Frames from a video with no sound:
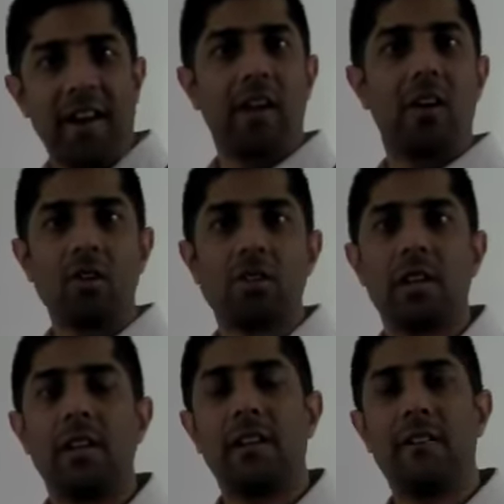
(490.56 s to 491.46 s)

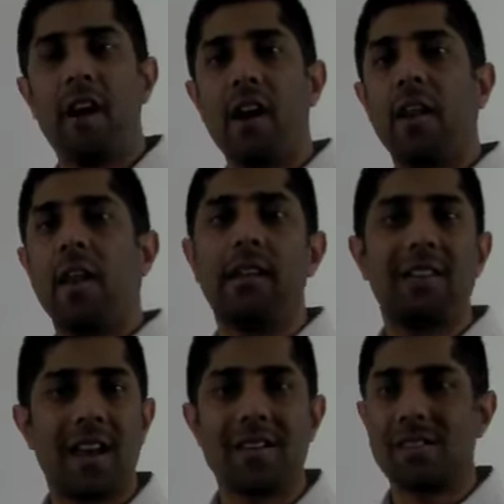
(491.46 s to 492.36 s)
constantly defining,
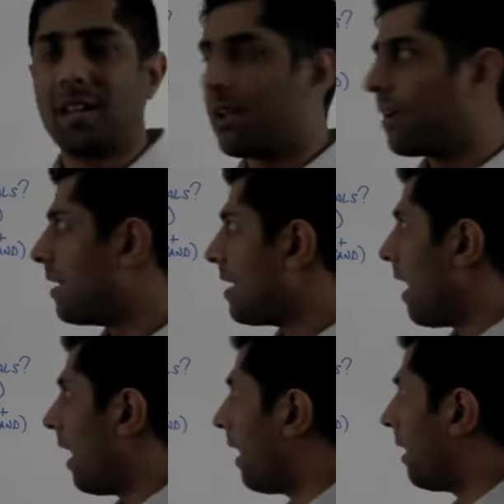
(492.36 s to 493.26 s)
testing
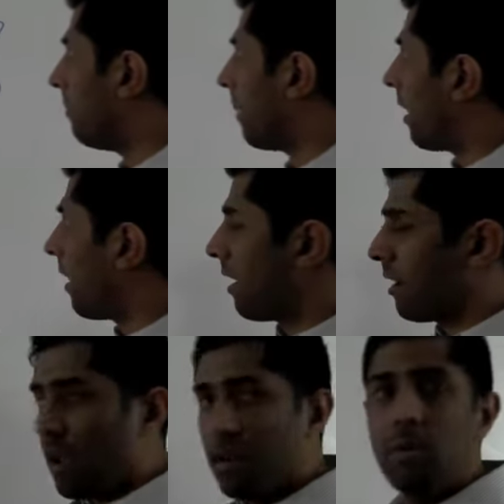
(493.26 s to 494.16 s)

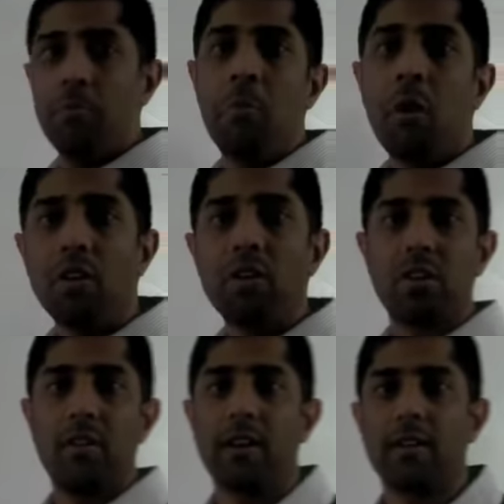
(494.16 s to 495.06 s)
and
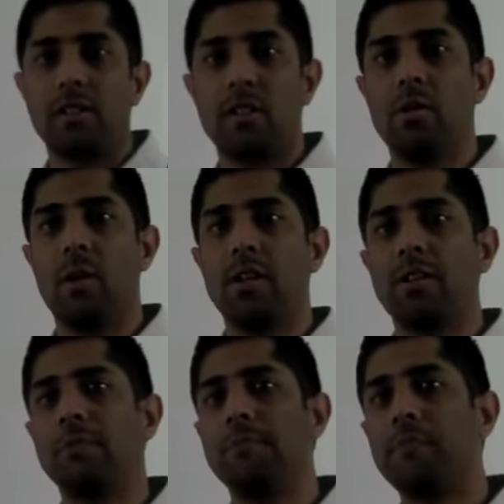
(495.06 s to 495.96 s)
monitoring the
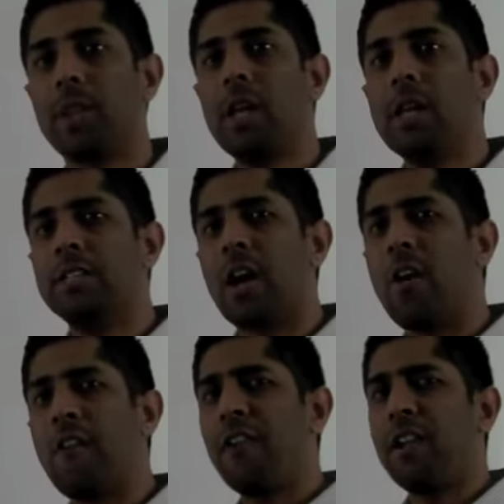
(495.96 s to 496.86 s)
situation. So
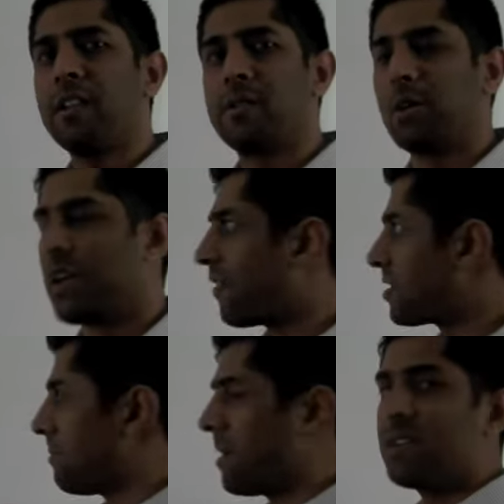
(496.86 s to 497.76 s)
hopefully this will give you
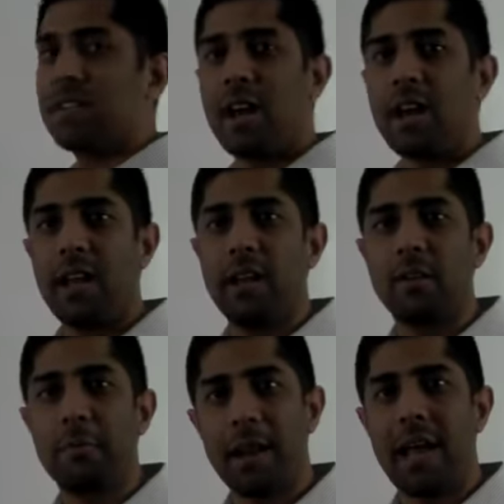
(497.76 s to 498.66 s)
some insight
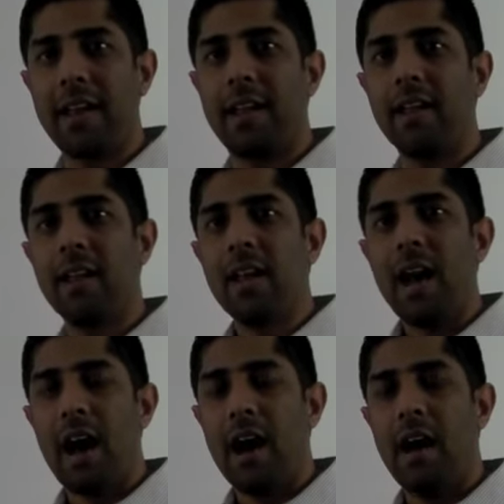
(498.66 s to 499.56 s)
into planning,
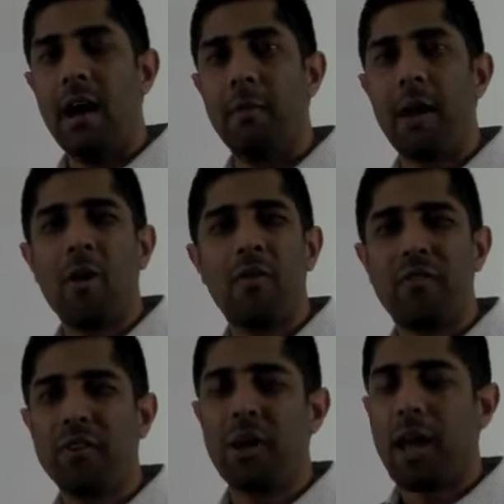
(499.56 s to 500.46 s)

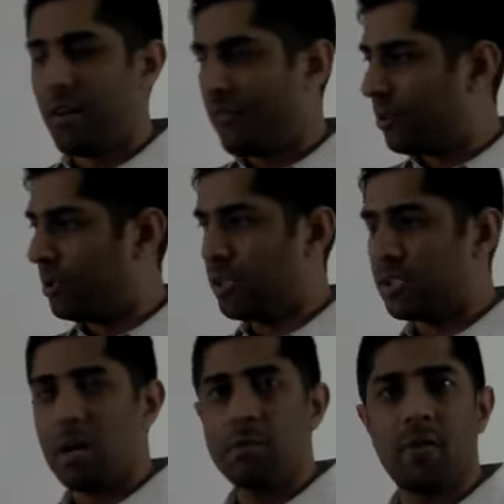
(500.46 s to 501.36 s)
helpful in
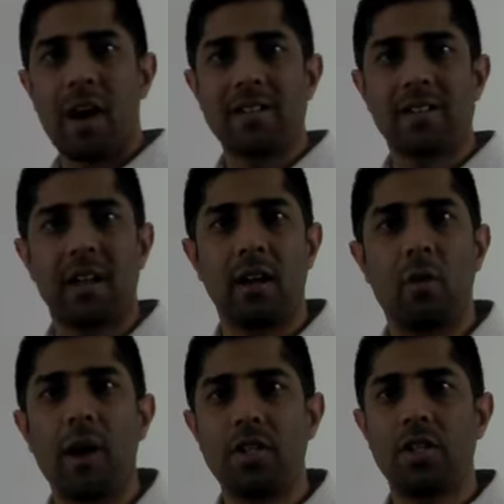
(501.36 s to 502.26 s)
terms of asking
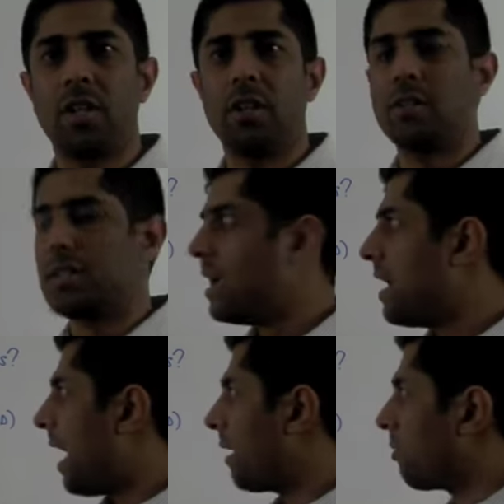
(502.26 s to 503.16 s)
questions
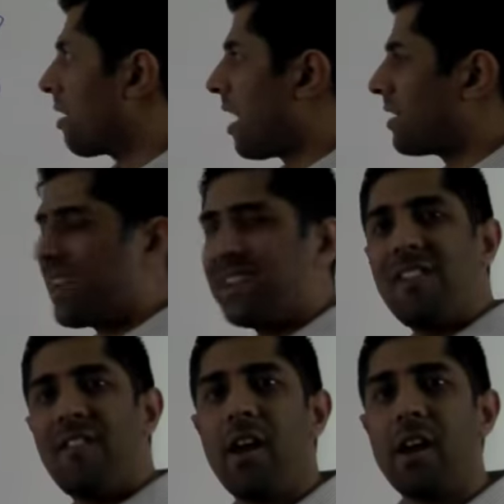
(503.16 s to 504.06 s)
and
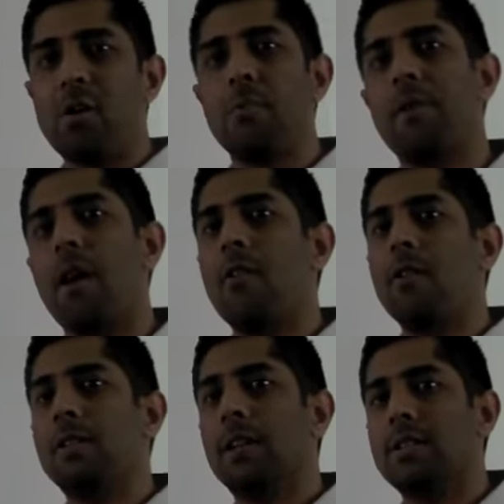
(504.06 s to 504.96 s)
identifying your
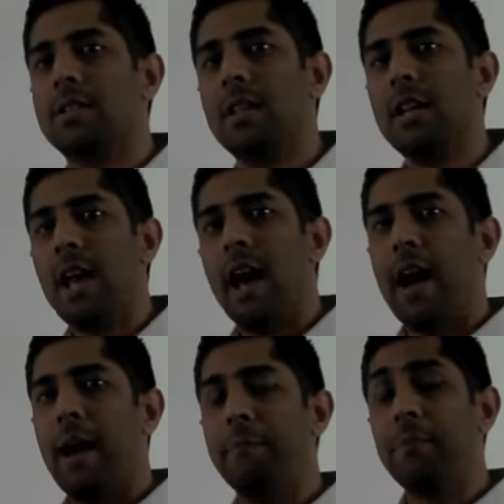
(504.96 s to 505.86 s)
priorities.
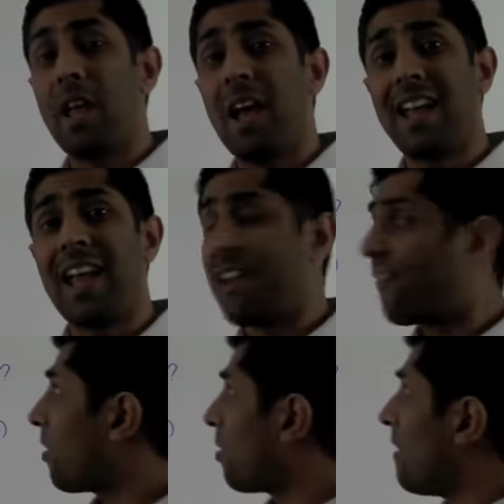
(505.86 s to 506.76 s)
Again,
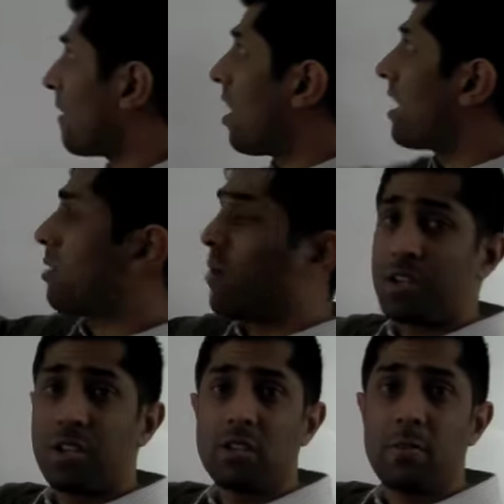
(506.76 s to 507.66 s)
if you've got any
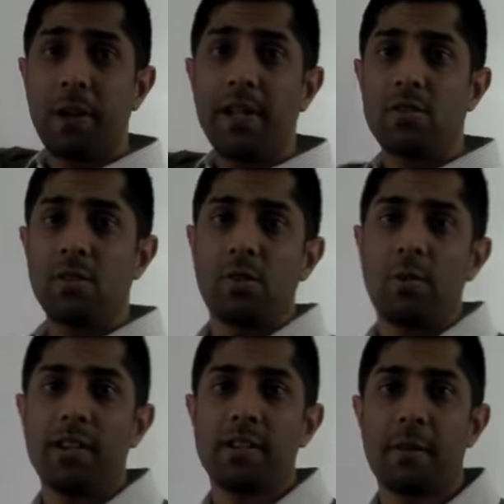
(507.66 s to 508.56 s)
questions, please do
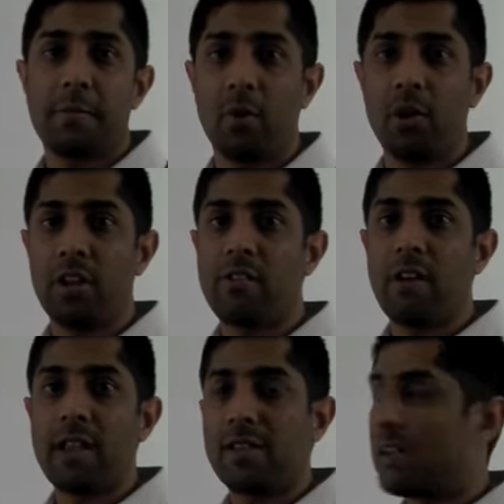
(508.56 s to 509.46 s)
tweet us at Pauley
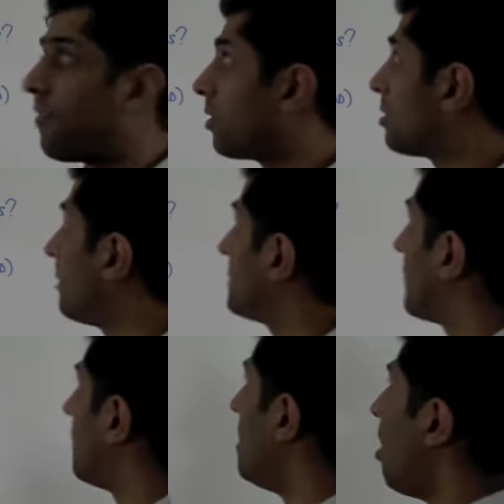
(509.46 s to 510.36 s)
Creative on
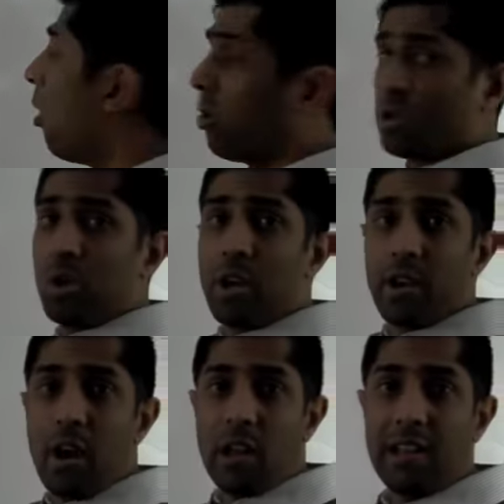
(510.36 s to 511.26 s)
Twitter or join
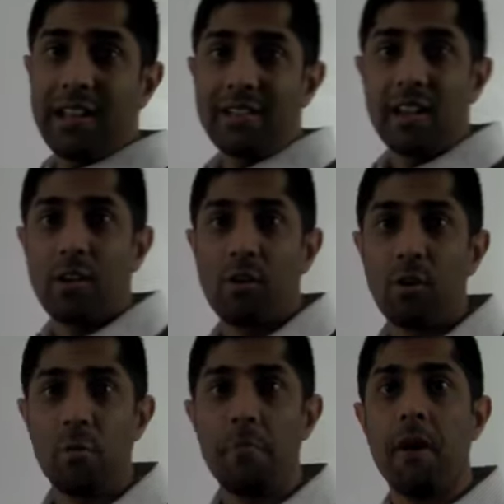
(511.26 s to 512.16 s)
our LinkedIn
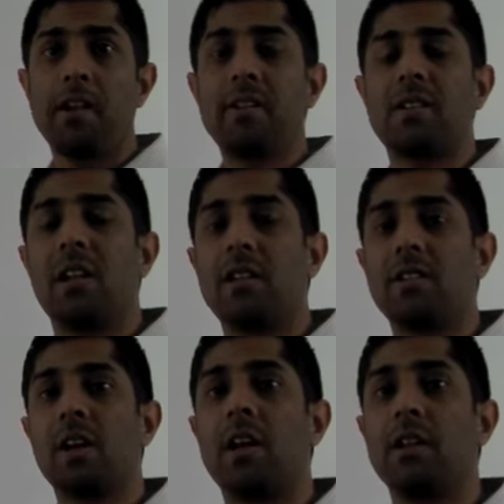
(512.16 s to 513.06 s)
group, My Digital
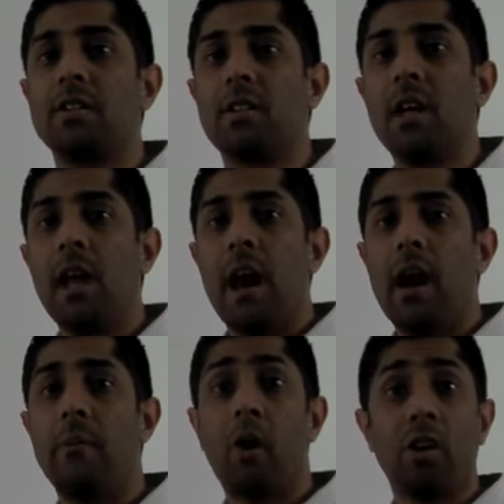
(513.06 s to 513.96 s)
Insiders,
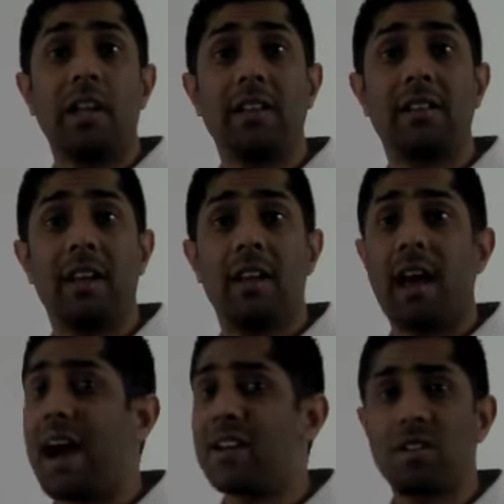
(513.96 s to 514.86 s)
on LinkedIn.
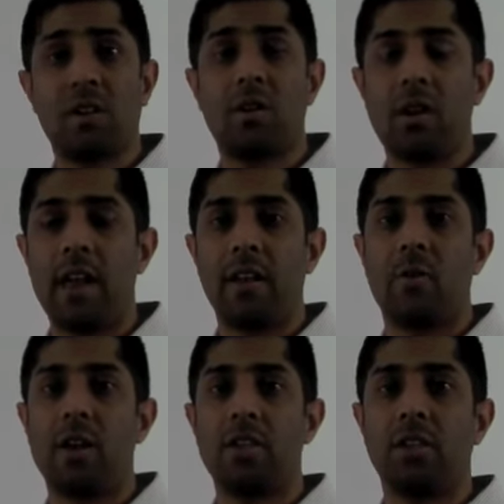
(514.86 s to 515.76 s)
Ask any
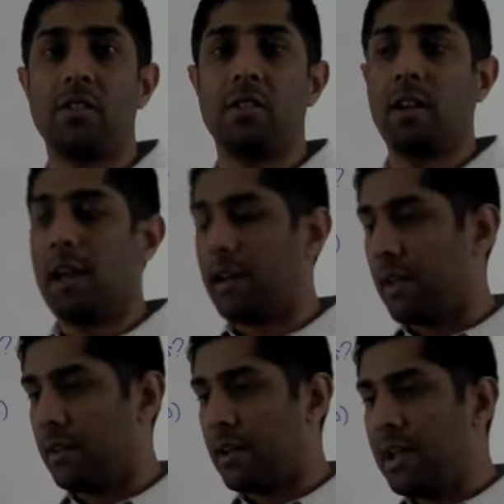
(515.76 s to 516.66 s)
questions
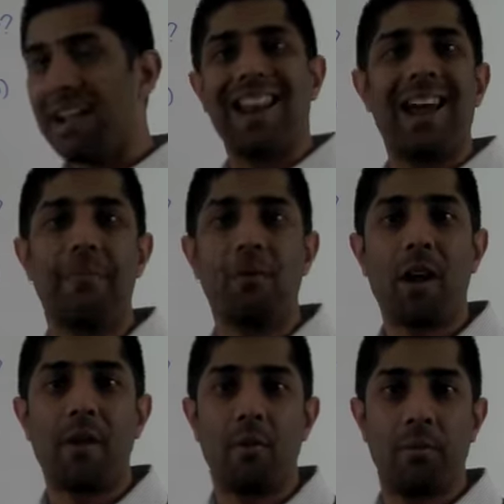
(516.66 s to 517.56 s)
and
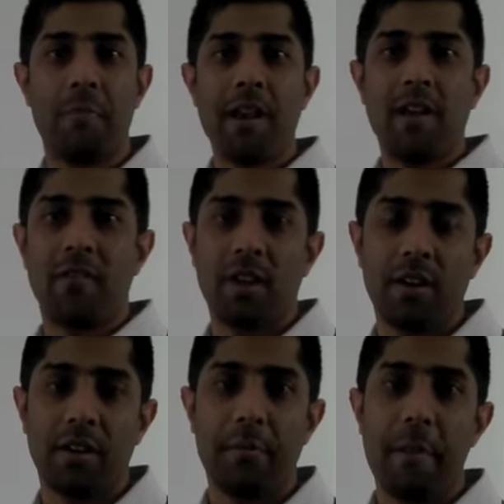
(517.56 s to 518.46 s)
collaborate with many of the
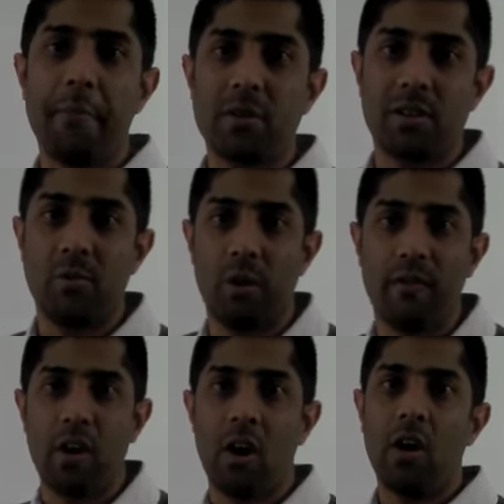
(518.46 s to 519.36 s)
other members that
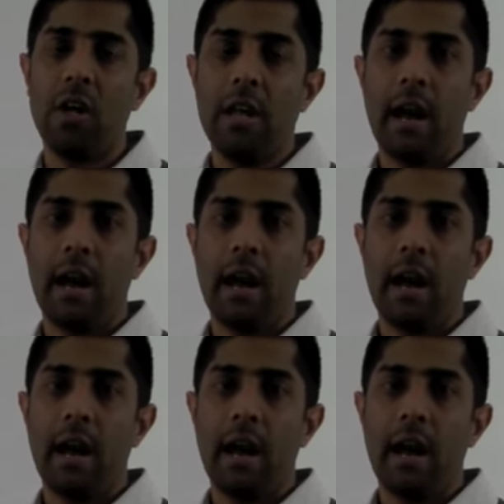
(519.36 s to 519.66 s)
we've got